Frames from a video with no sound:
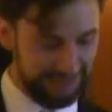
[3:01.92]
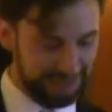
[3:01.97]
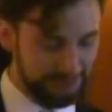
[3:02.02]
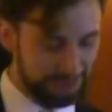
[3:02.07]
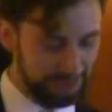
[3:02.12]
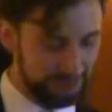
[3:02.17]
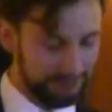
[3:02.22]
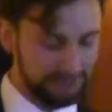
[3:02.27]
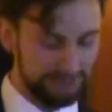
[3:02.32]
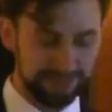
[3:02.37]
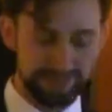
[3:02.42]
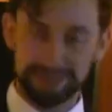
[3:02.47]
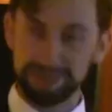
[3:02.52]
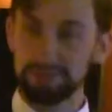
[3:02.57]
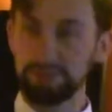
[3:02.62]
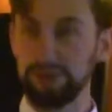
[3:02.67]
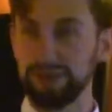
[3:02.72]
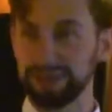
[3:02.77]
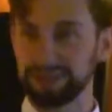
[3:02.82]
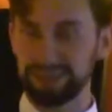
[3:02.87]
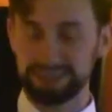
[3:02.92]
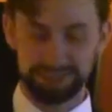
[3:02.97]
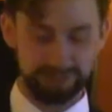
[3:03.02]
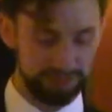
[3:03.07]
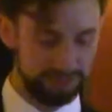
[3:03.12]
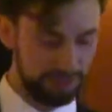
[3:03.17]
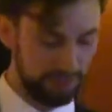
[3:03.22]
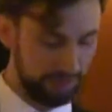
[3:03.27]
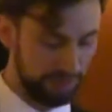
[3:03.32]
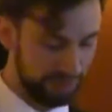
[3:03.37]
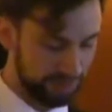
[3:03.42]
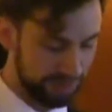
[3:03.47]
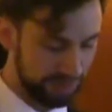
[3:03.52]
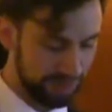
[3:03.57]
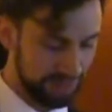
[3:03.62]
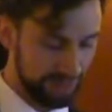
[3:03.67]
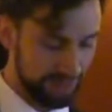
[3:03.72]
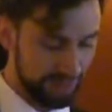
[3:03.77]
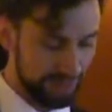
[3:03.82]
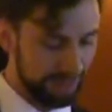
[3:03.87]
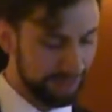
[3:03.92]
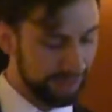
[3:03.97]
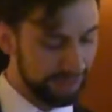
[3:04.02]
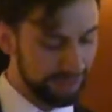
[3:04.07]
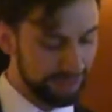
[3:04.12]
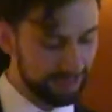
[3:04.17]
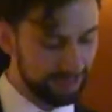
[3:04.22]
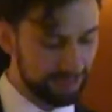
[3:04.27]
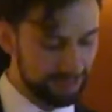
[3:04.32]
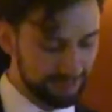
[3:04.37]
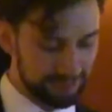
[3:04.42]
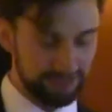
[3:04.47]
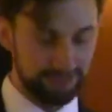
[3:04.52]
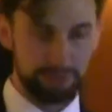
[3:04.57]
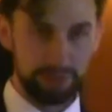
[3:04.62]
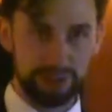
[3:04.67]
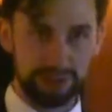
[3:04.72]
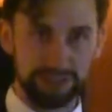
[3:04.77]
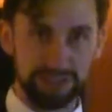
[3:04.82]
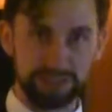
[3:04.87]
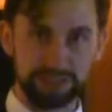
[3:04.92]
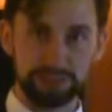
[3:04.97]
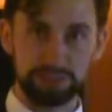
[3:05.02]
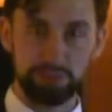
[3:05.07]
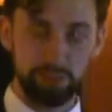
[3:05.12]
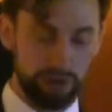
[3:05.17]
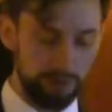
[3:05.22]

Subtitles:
Daniel didn't pay attention to girls. He didn't pay attention to